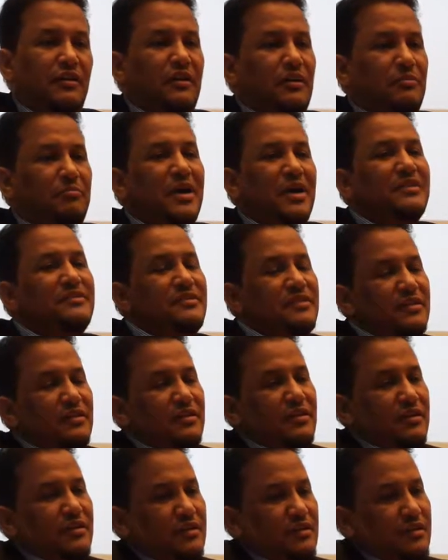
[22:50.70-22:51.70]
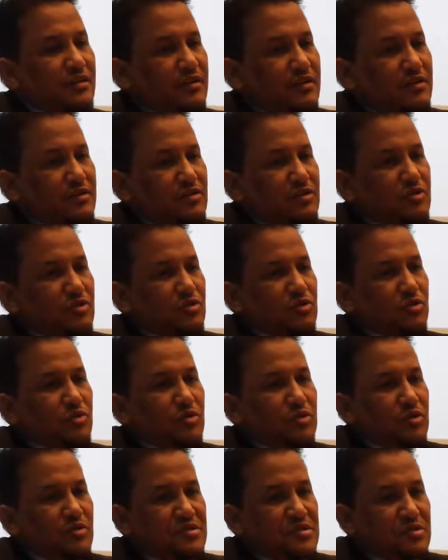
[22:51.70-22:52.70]
But to
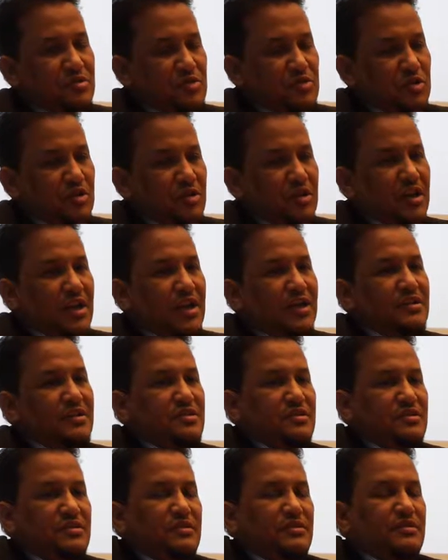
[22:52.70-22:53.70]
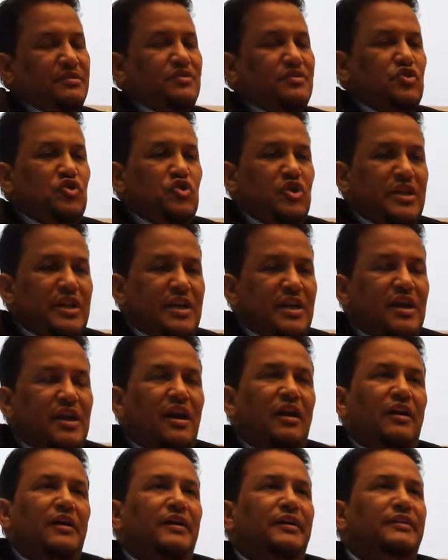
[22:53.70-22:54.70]
constitutionalize
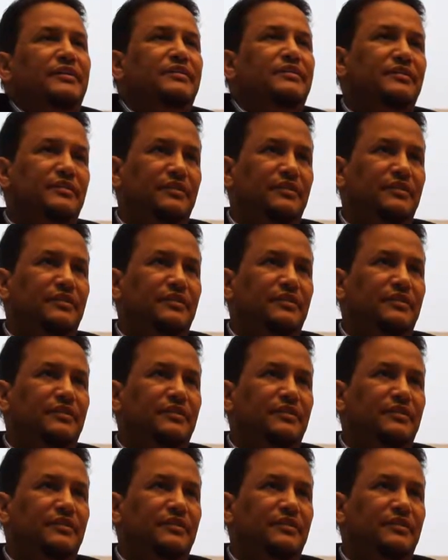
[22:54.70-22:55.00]
Sharia,